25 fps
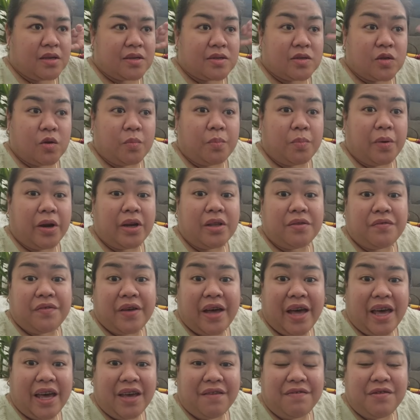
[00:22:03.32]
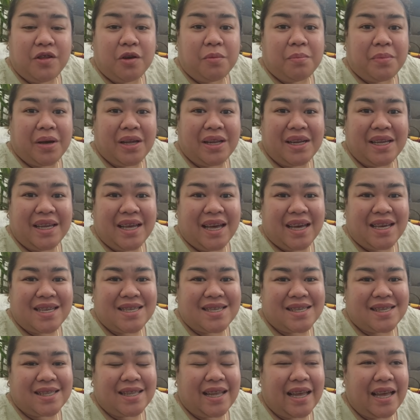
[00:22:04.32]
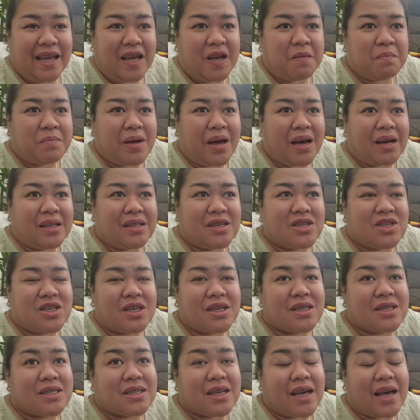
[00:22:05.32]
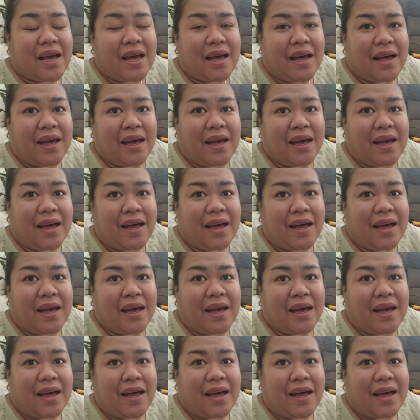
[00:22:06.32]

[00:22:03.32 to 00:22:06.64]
So, part 5 ng Money Heist na. Back na siya sa